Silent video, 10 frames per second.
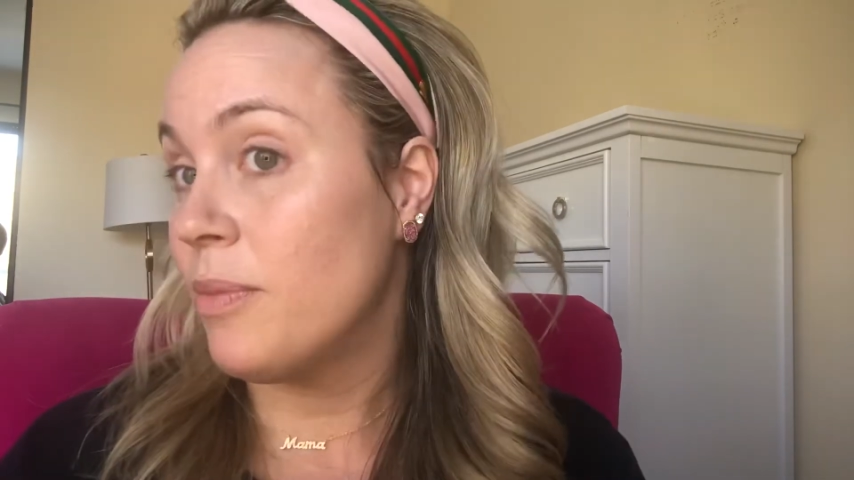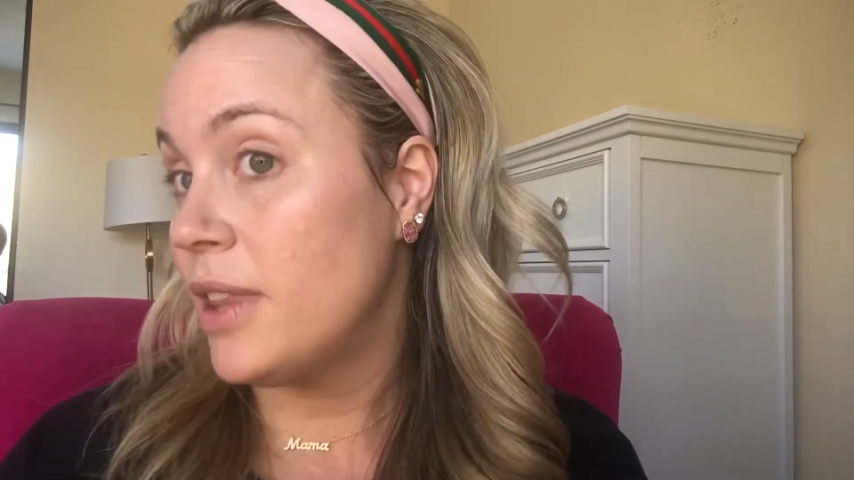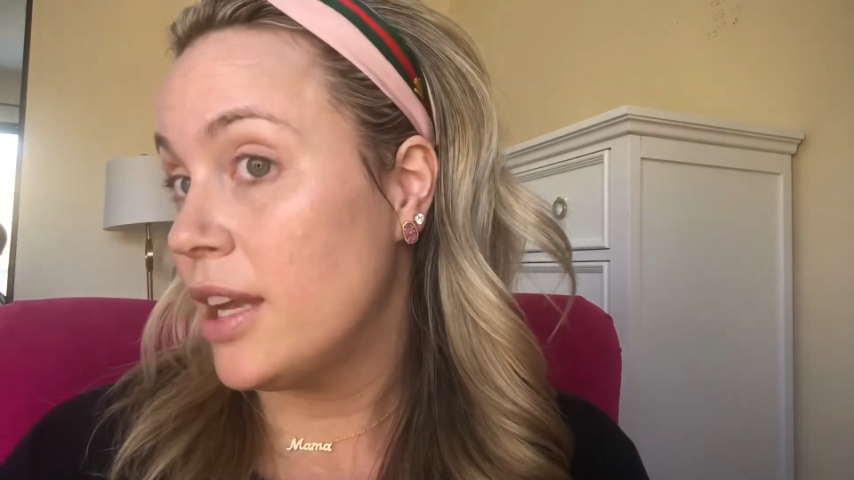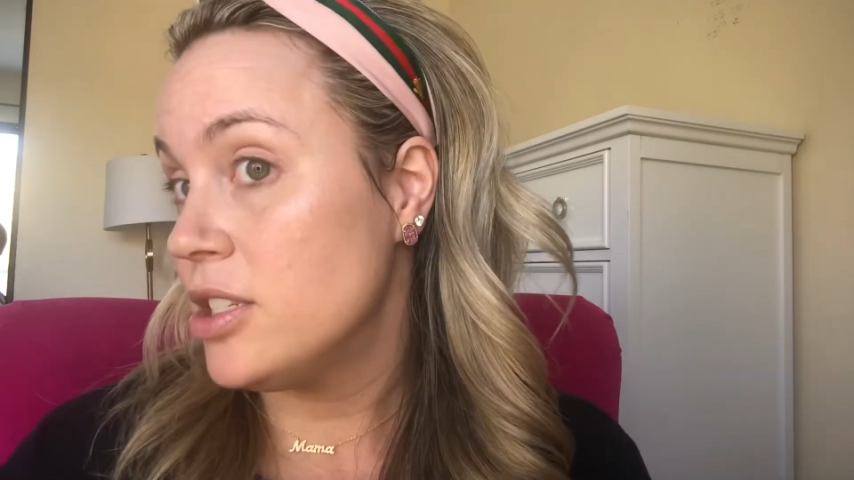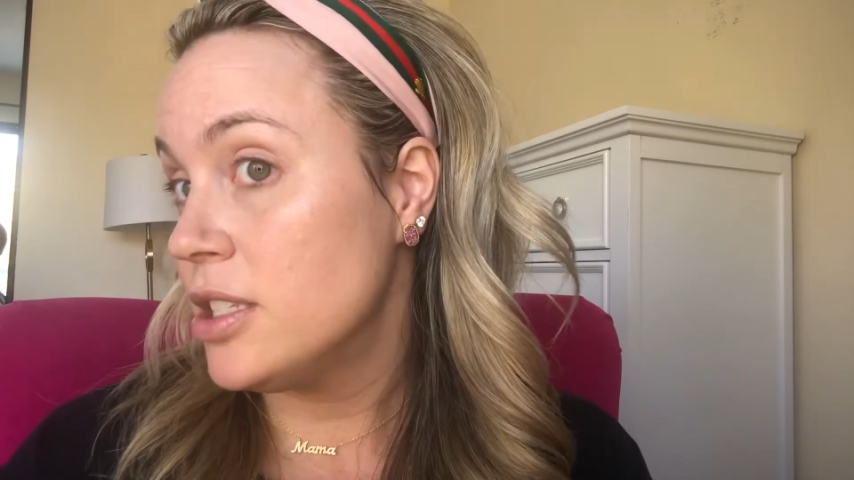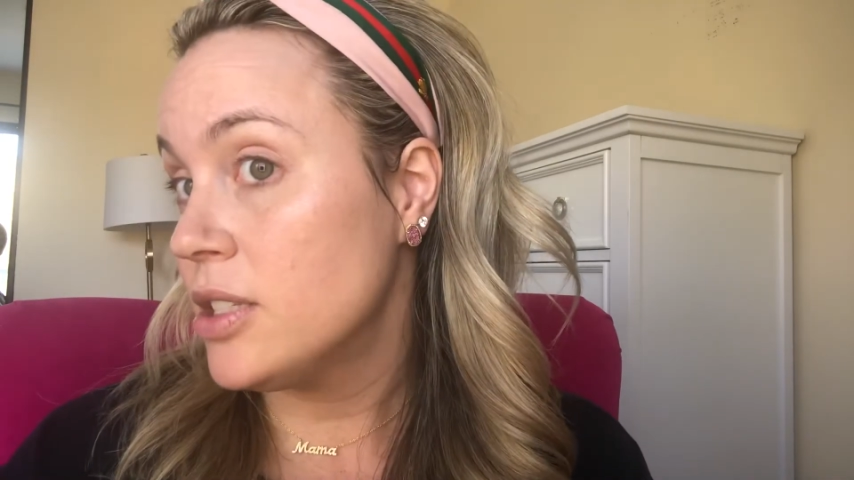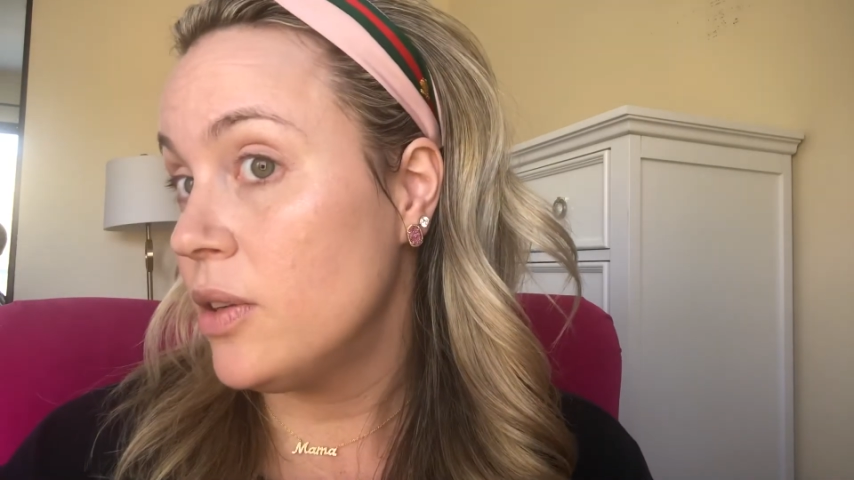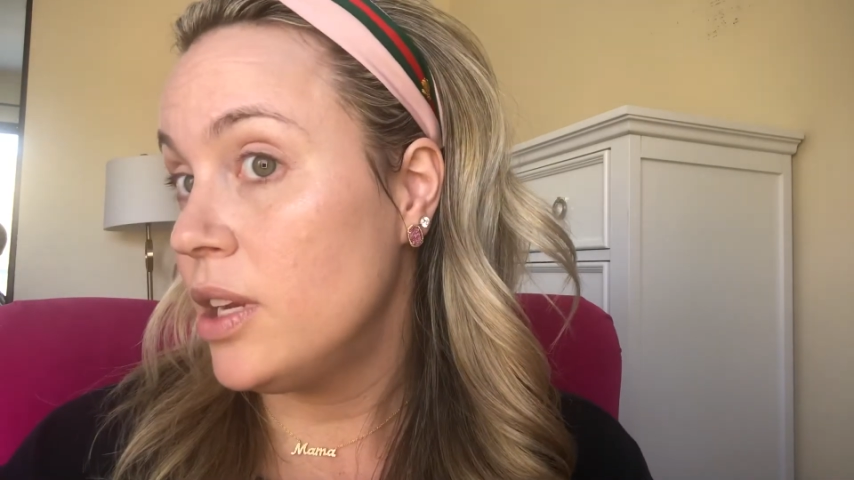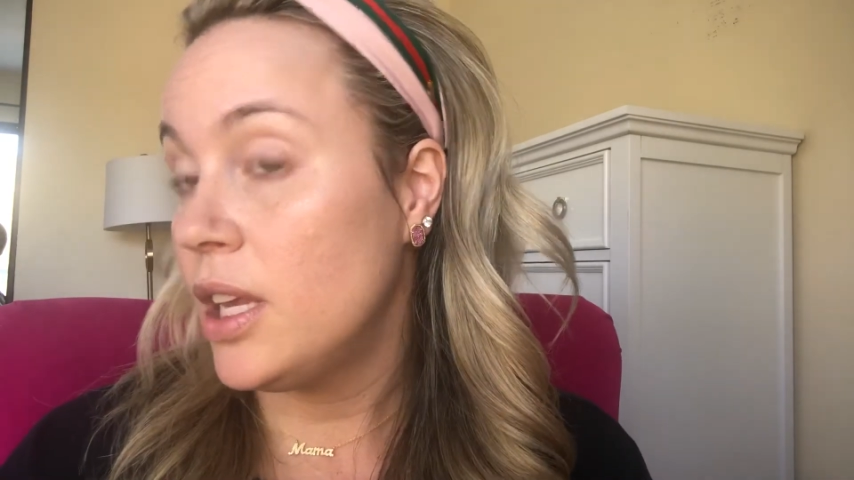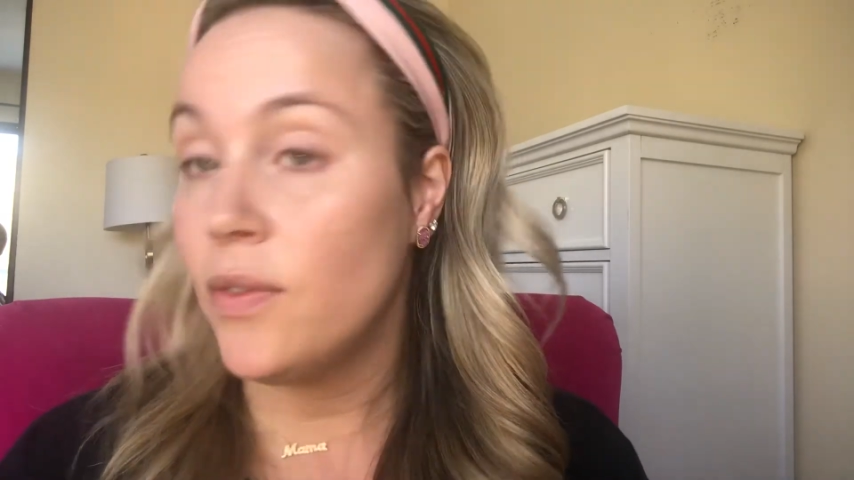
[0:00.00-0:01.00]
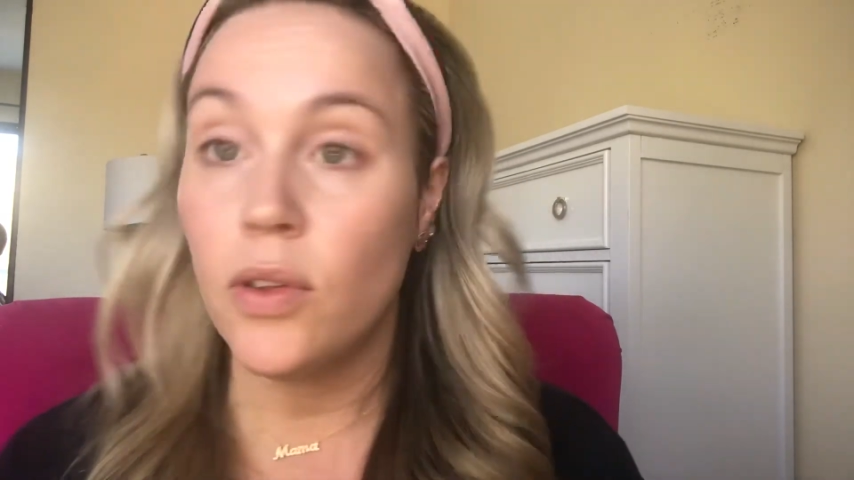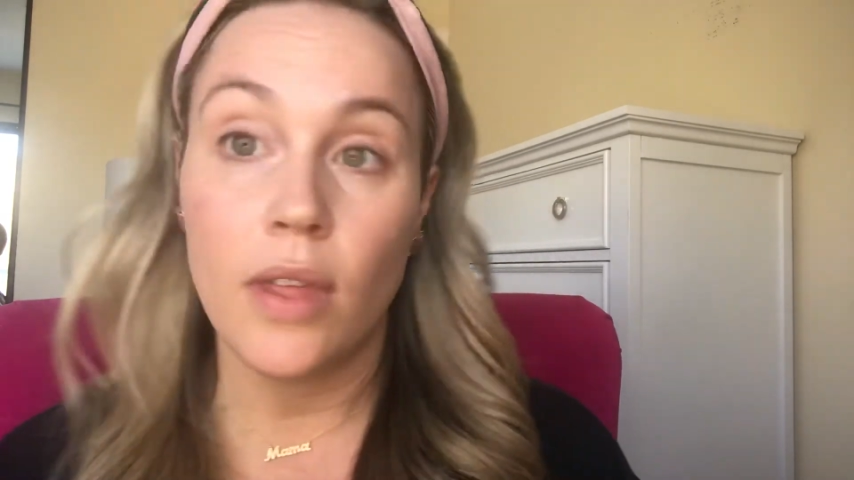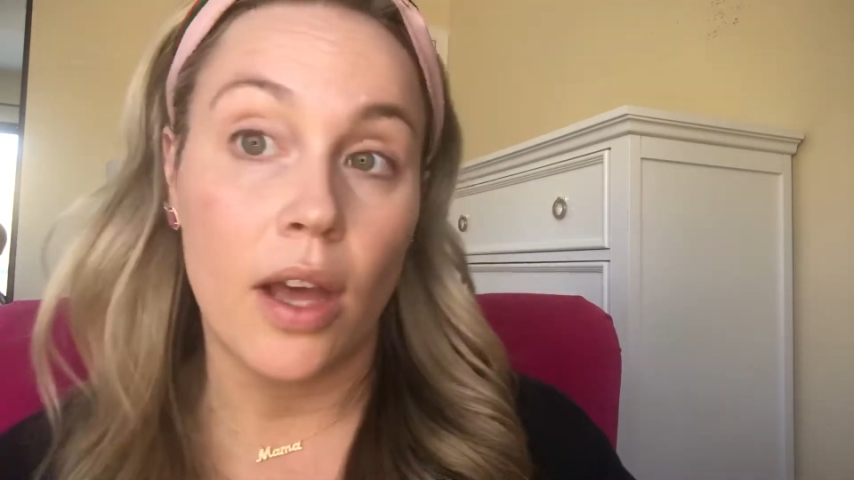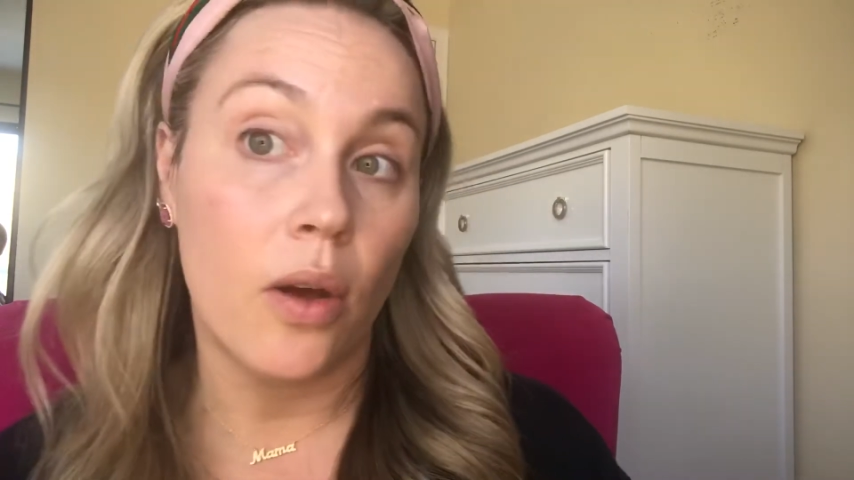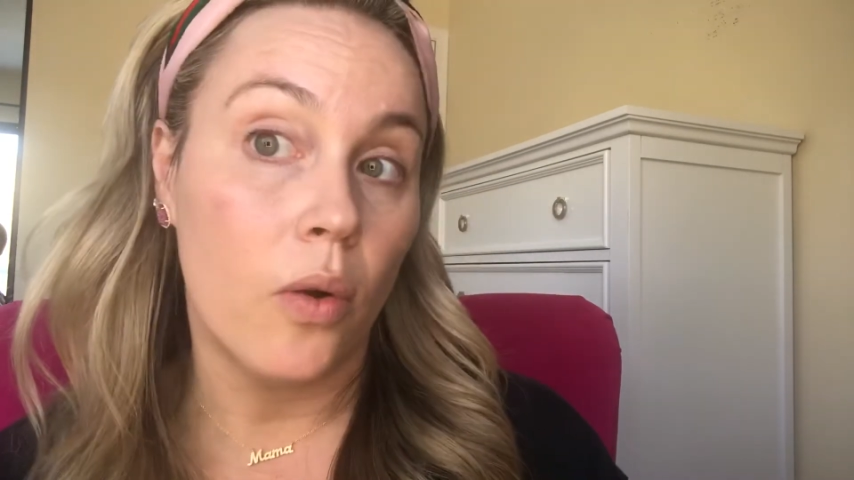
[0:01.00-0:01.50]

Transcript: but that's just going to give you that